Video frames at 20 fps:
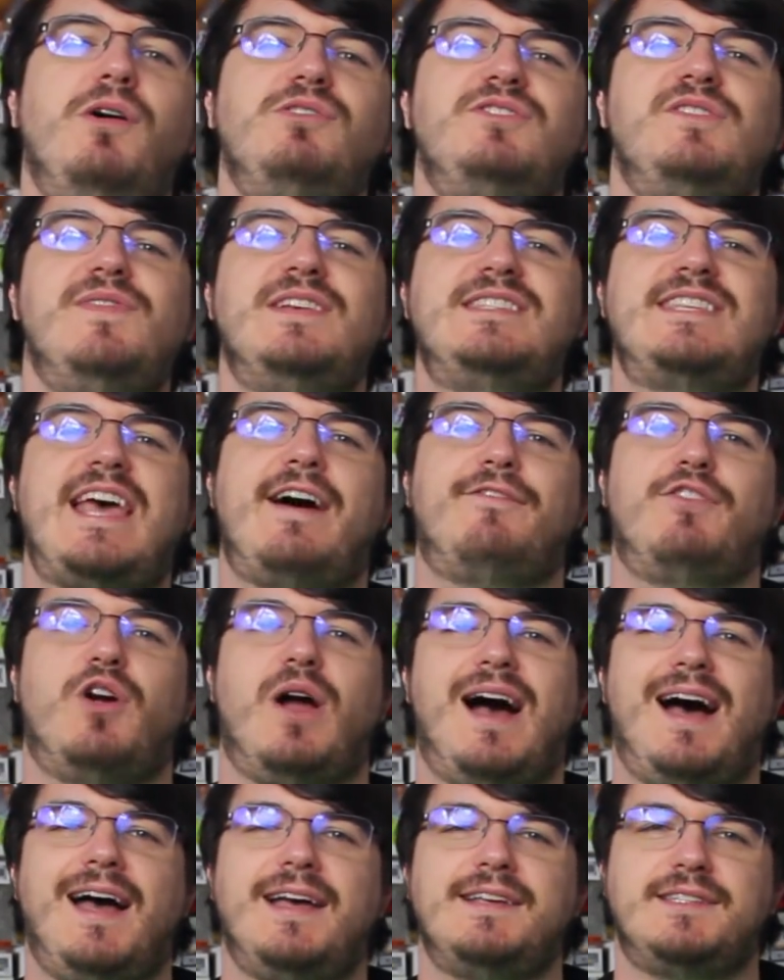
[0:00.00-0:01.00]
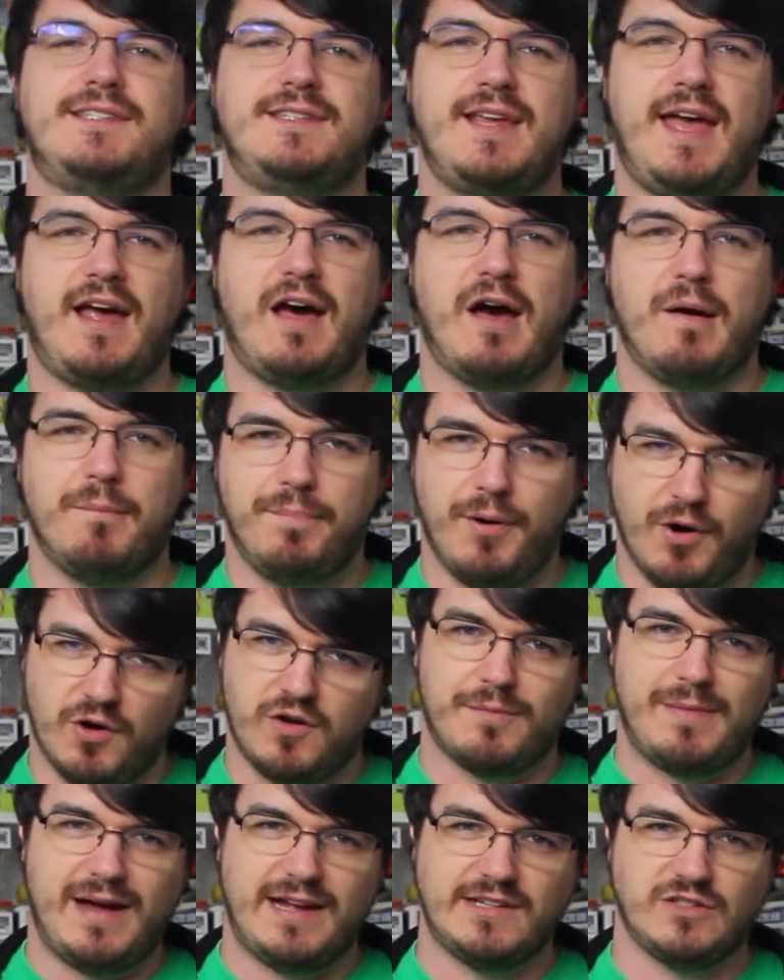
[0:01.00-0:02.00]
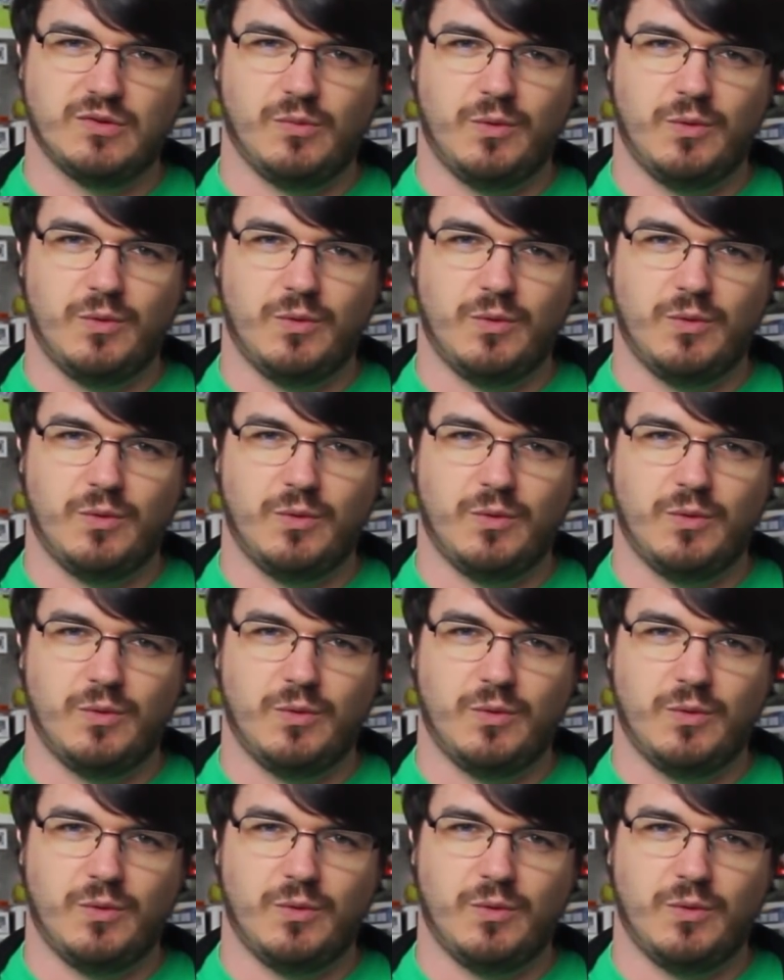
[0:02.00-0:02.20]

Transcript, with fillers: most of us have our eyes set on Pokemon